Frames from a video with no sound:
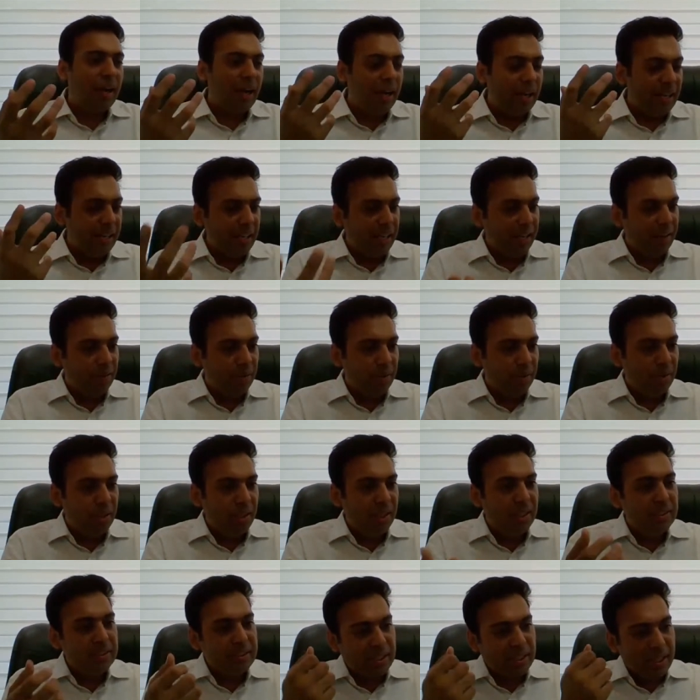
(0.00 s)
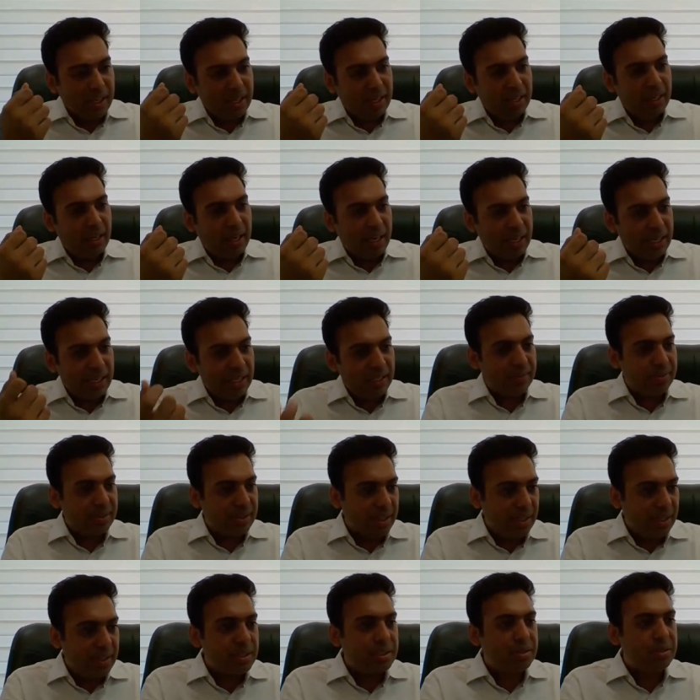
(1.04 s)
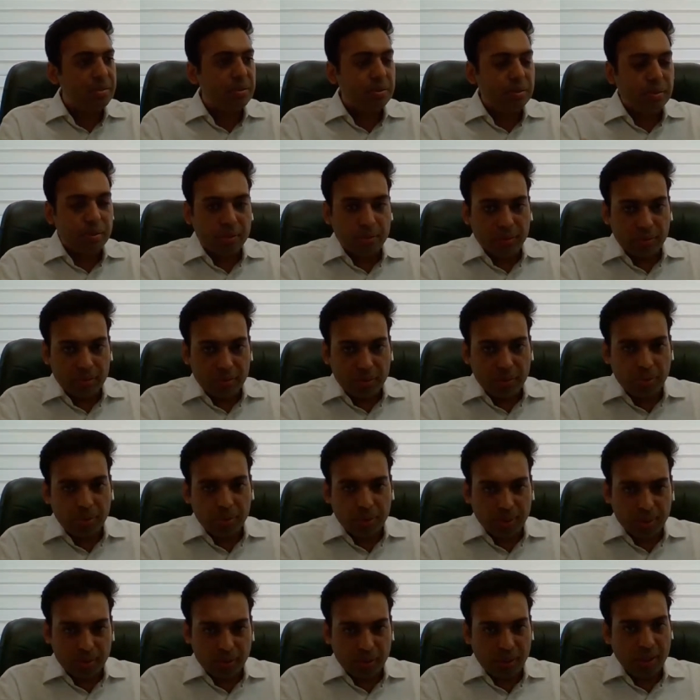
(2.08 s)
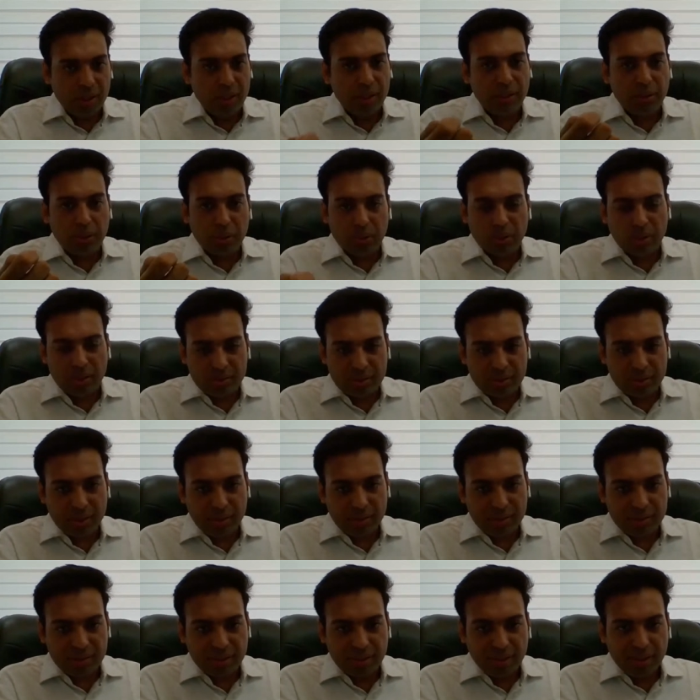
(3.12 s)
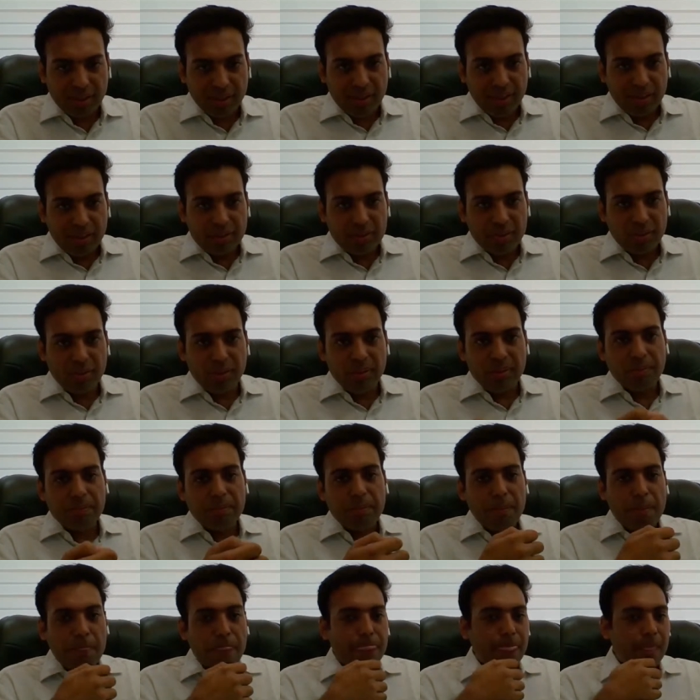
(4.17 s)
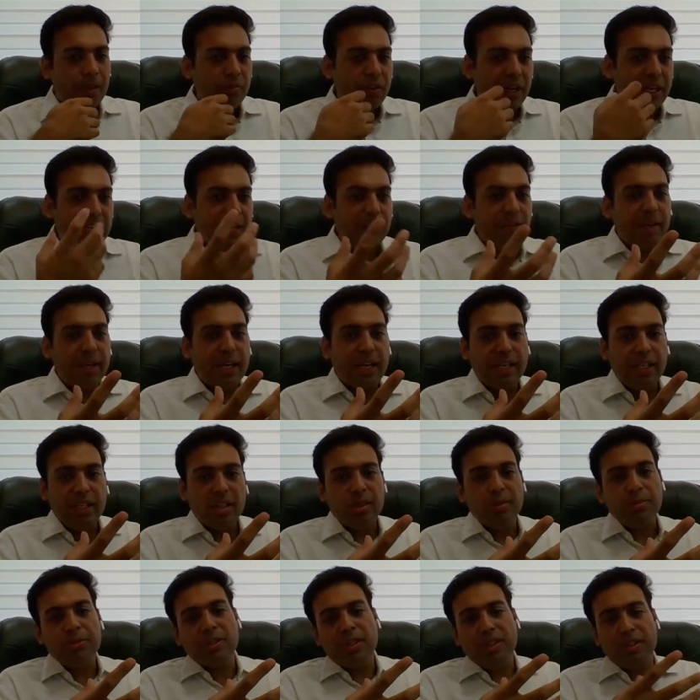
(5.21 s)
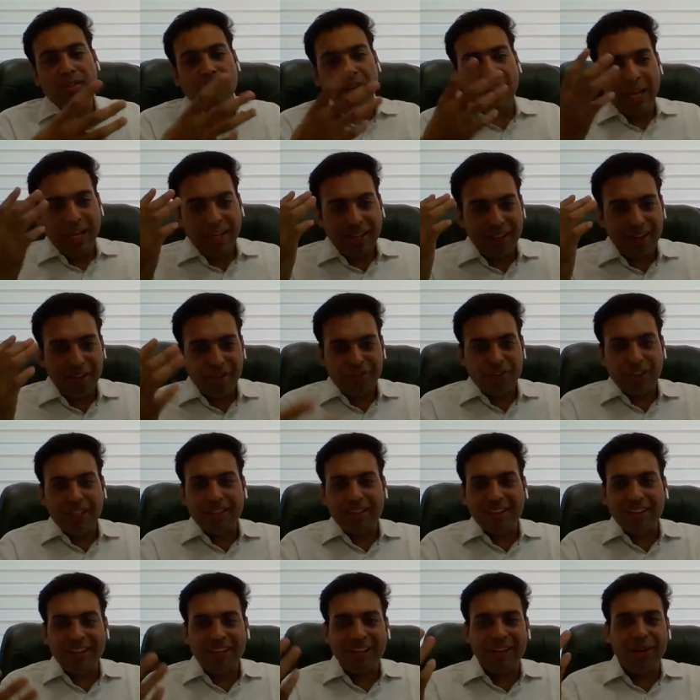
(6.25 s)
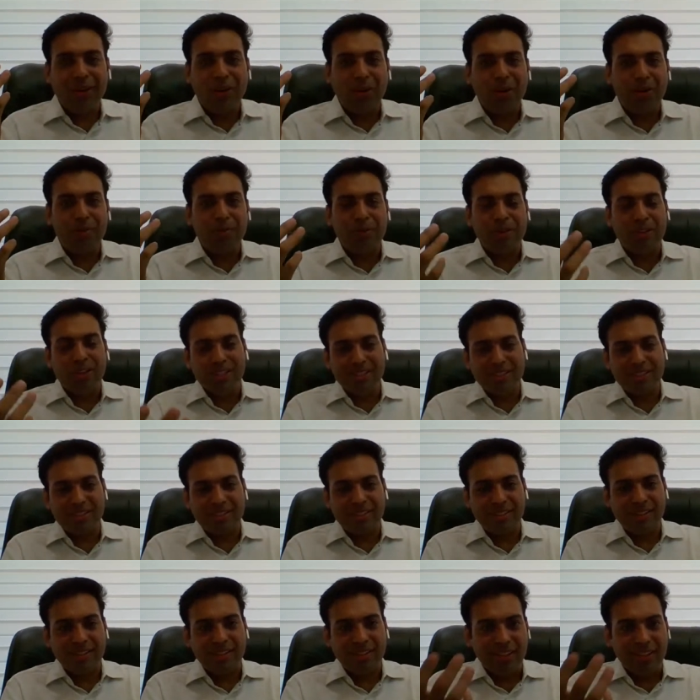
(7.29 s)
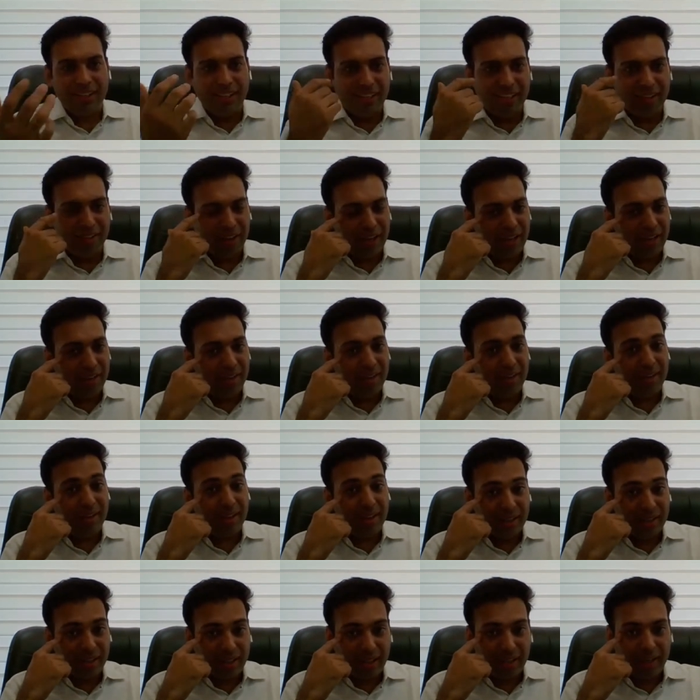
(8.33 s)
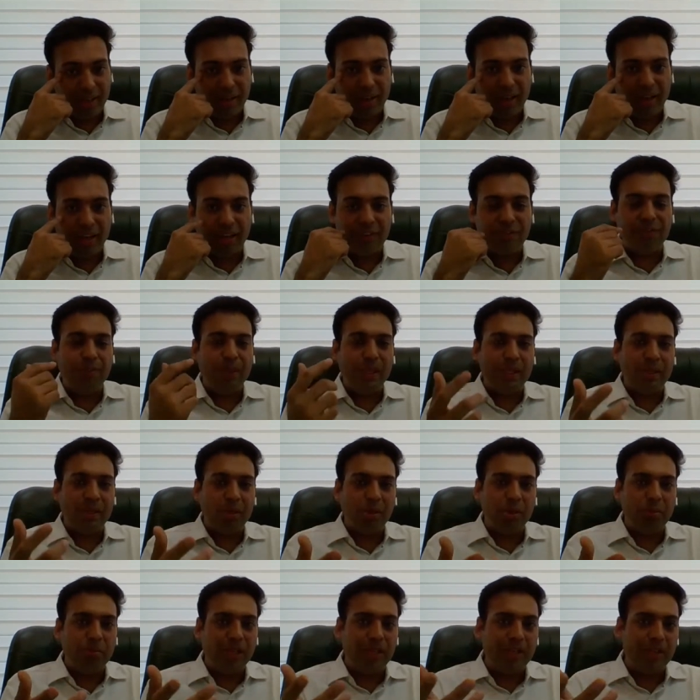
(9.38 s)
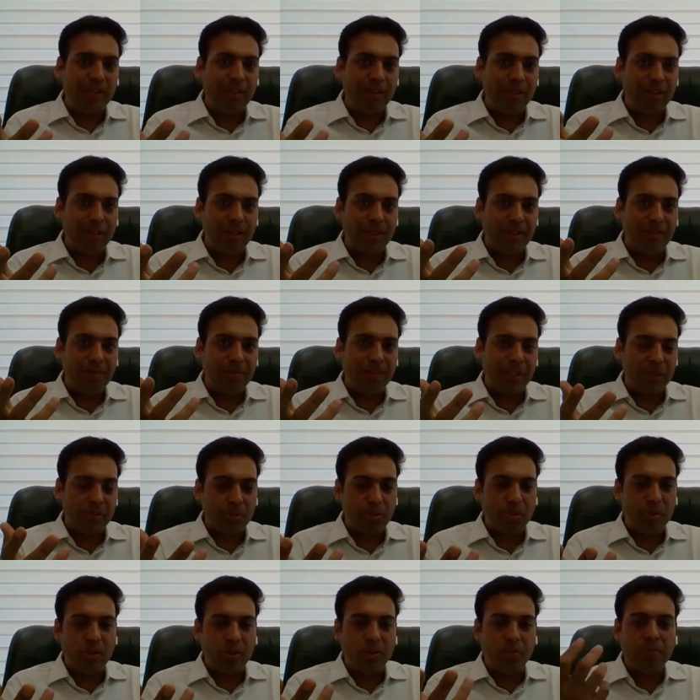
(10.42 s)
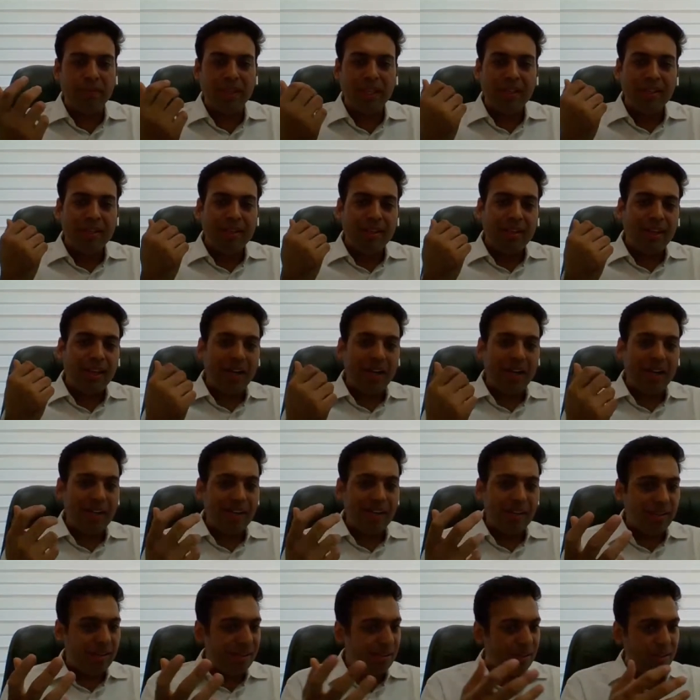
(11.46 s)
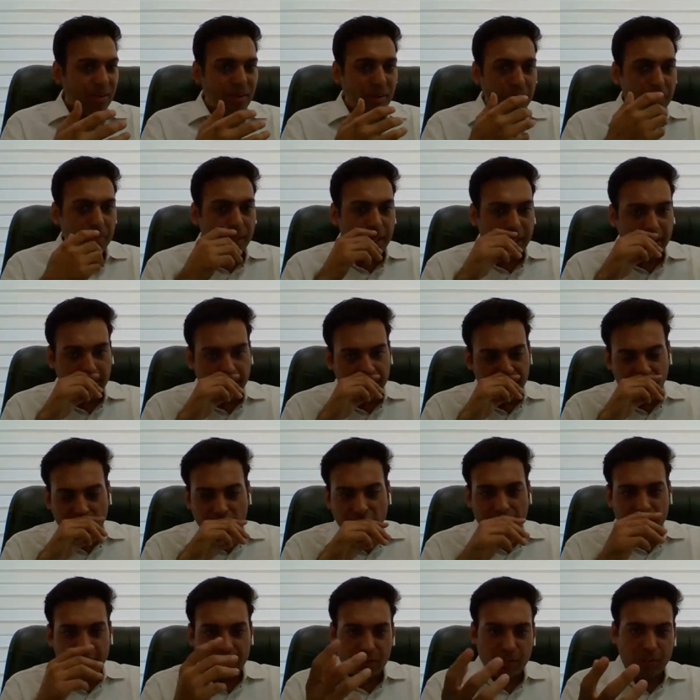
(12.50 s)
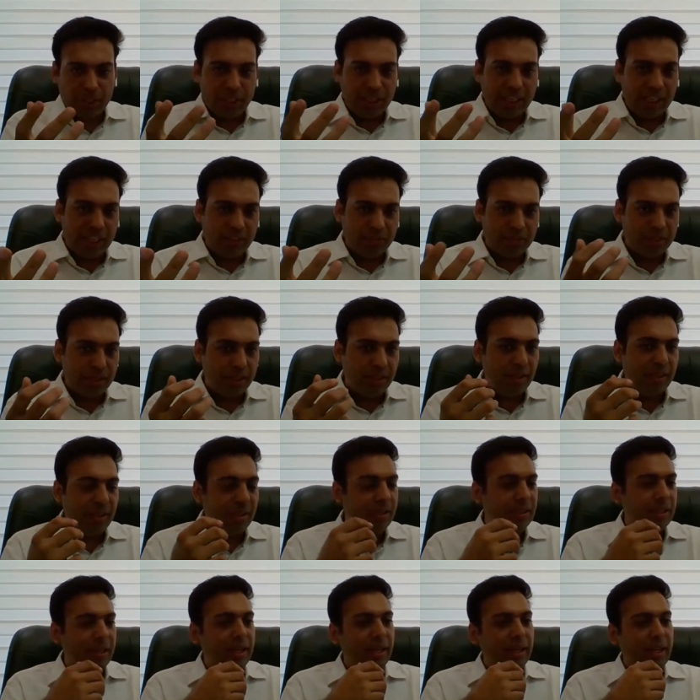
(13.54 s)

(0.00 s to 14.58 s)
I have knowledge and I have skills to do, do, uh, do those things. So whatever I observe, I have written a long post uh, in, a, in an F B group and uh, Facebook group, and uh, on my wall as well, I have shared it.